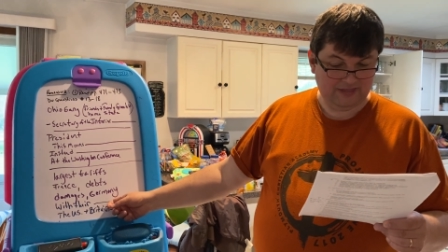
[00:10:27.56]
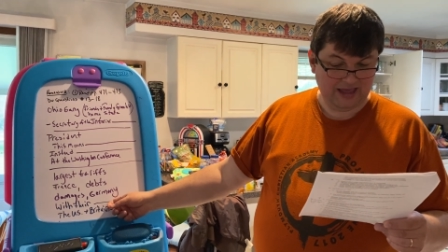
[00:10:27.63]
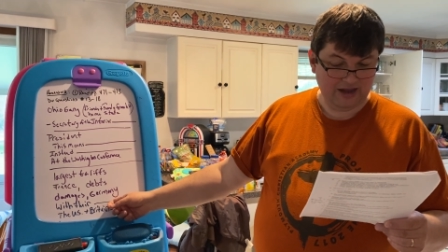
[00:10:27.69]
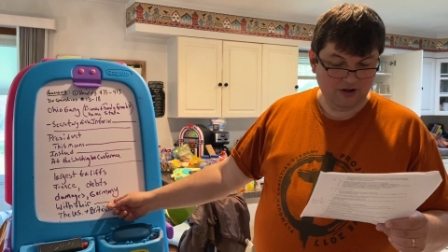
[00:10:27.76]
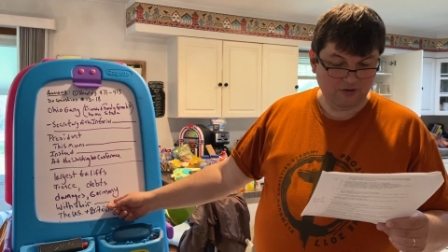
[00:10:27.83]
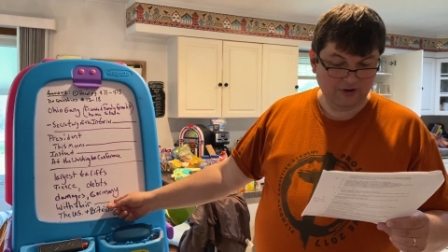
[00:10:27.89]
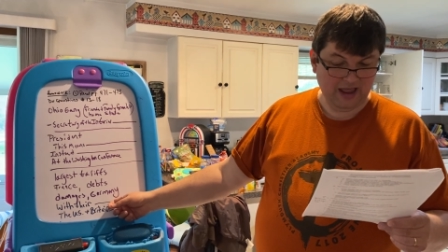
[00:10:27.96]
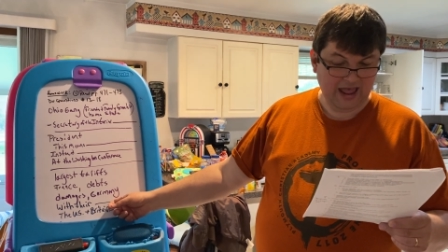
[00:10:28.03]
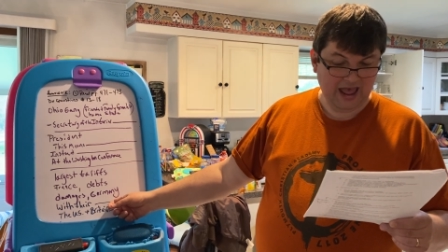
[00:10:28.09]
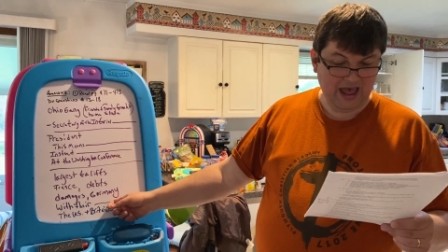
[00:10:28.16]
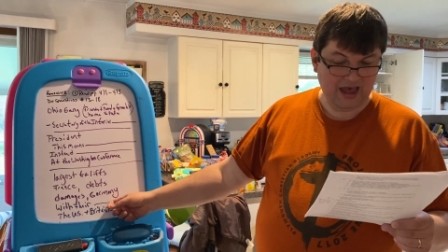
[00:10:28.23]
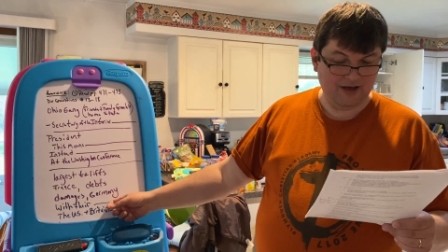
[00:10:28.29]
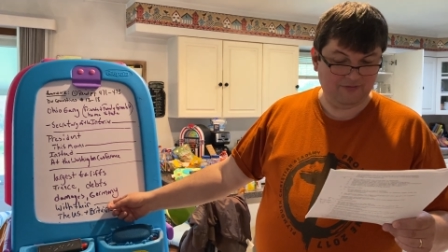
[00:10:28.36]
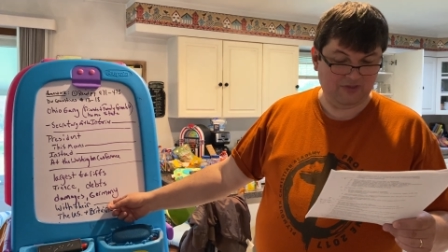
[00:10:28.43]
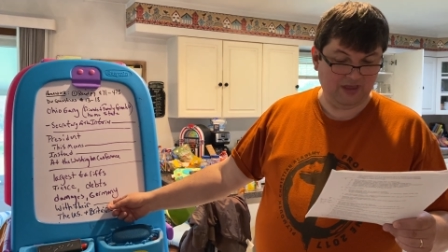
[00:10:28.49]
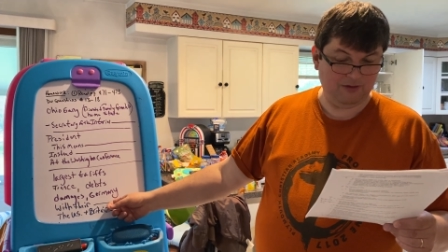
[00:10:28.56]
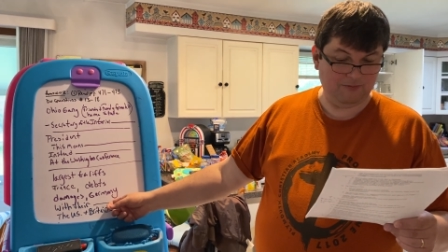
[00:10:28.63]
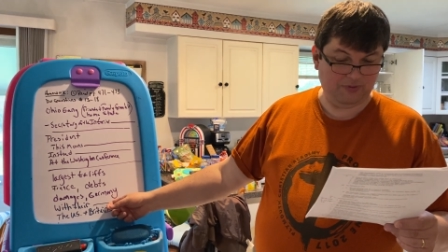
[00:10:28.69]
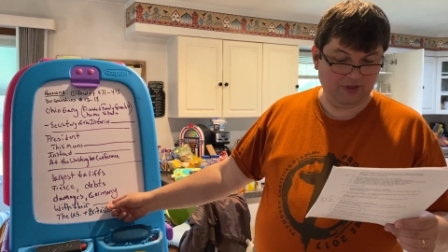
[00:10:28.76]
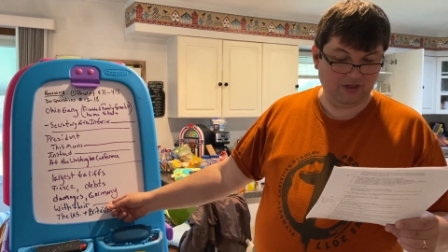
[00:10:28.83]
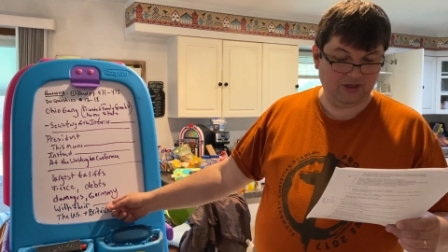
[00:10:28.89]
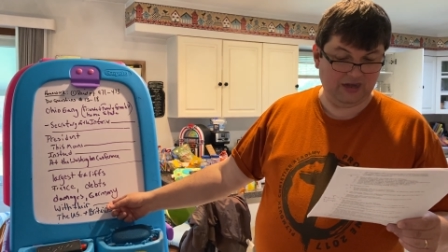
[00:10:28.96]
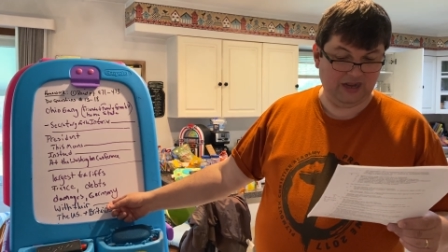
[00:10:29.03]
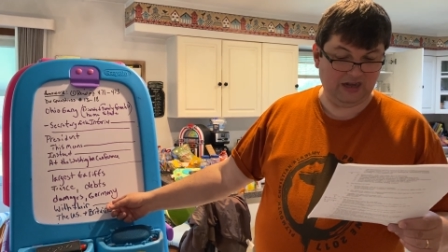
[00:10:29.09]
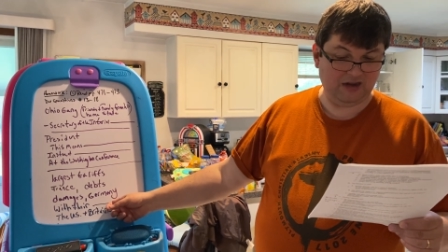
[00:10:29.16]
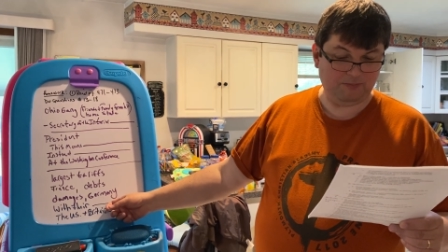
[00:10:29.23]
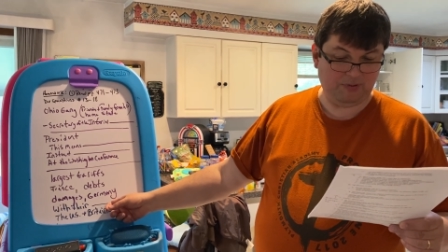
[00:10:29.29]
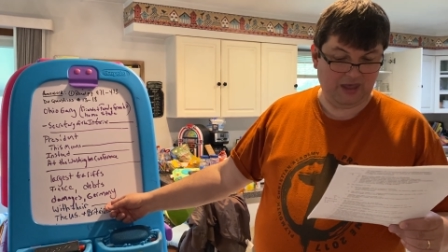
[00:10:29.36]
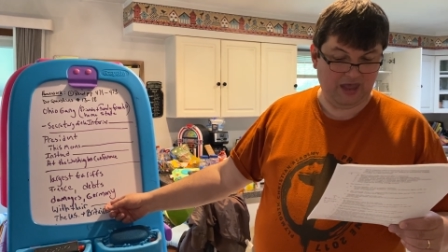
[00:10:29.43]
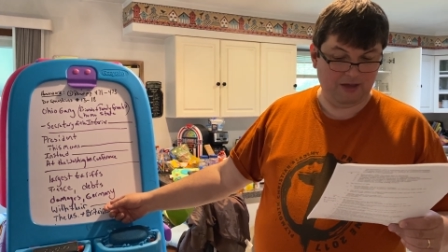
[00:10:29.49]
don't have the ability to
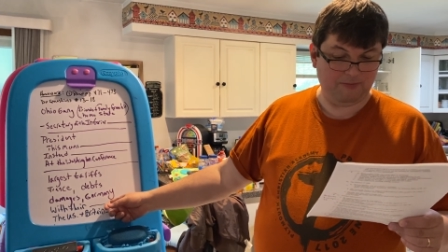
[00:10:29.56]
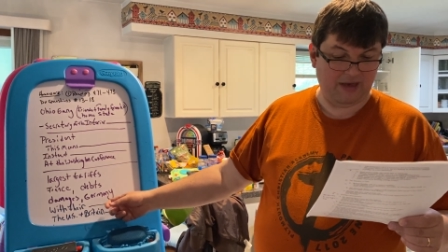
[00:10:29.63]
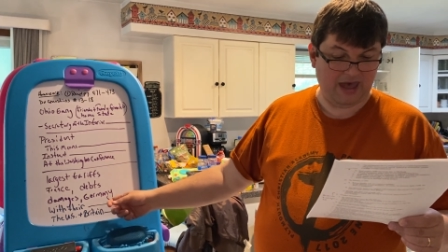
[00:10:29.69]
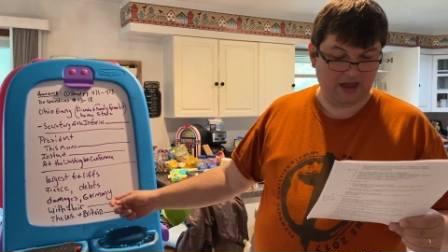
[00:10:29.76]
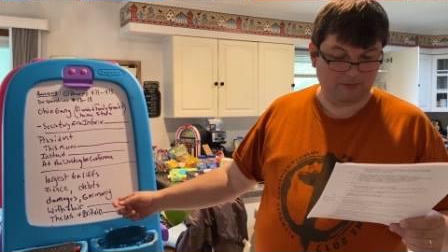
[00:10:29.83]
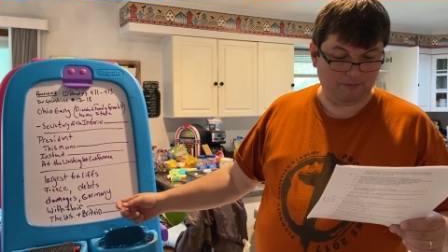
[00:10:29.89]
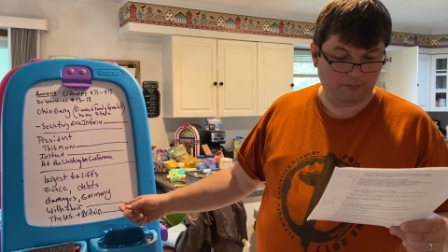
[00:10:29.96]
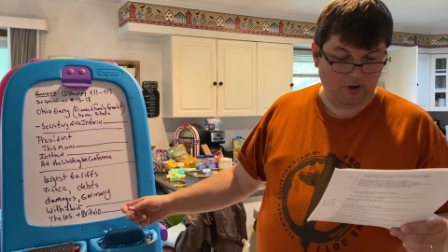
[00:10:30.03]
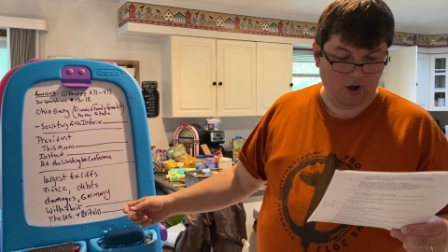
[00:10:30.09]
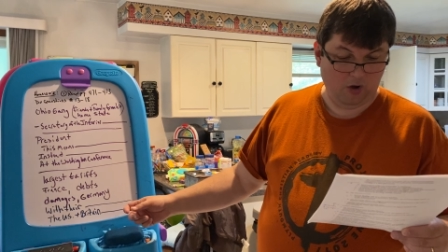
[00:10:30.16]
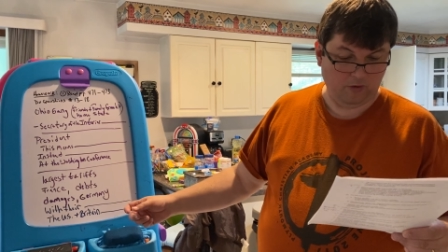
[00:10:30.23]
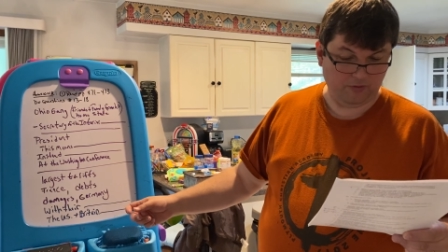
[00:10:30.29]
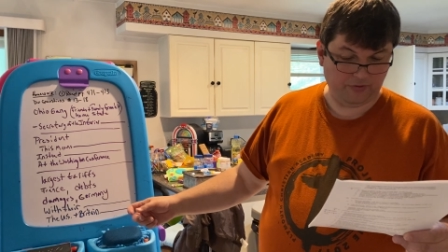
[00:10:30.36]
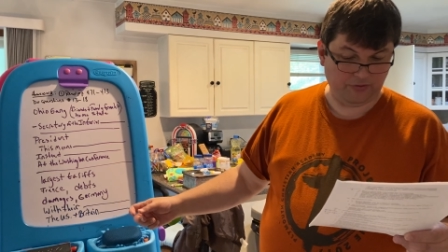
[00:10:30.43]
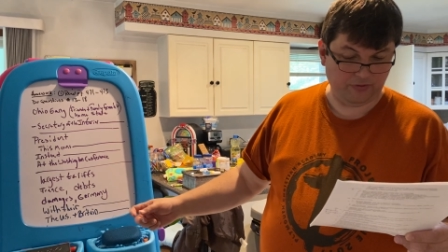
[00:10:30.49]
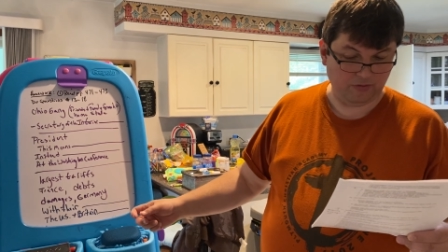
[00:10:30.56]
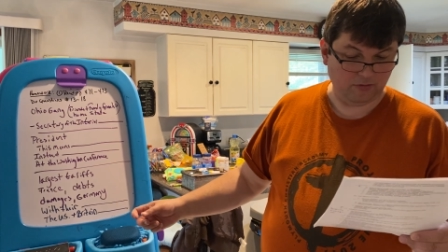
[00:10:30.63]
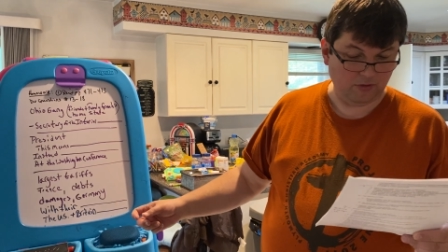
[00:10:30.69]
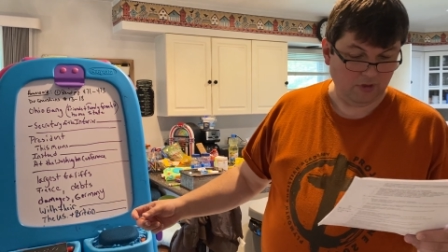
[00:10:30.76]
pay back both.